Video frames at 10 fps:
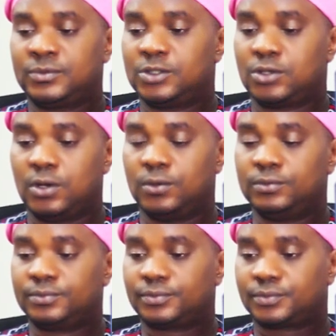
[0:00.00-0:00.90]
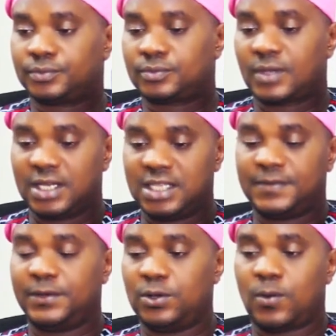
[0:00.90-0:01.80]
So this
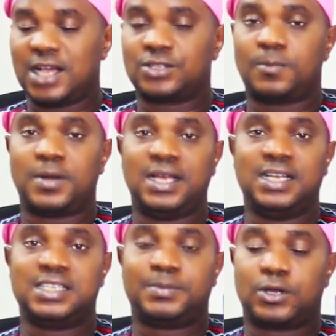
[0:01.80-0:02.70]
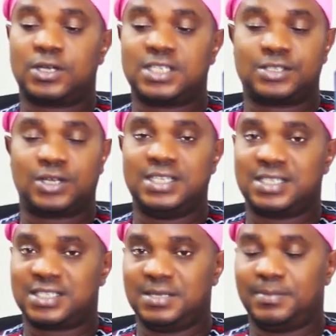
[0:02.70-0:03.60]
video, why it's not playing is because it's not in
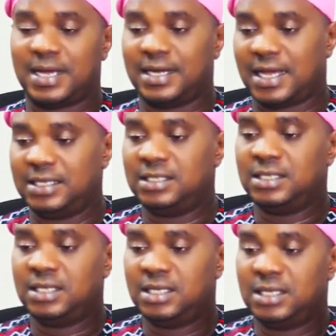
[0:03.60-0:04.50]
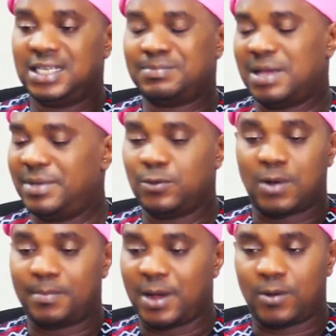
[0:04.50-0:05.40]
16:9. It might be in
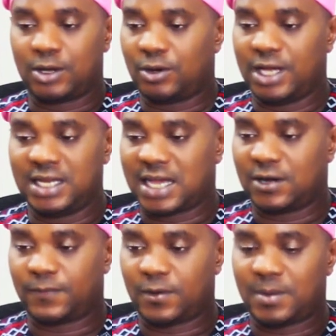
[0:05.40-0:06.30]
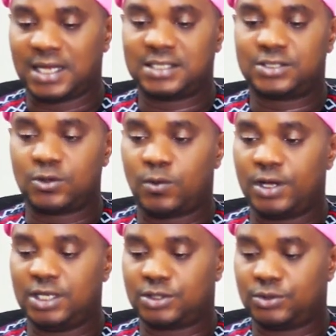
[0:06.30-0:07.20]
1:1 or any kind of format. So what
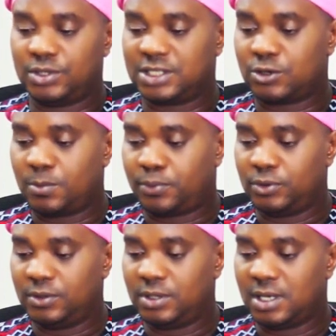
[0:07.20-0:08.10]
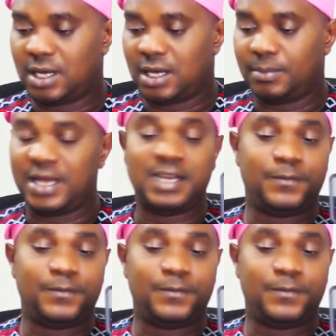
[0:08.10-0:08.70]
you need to do is open any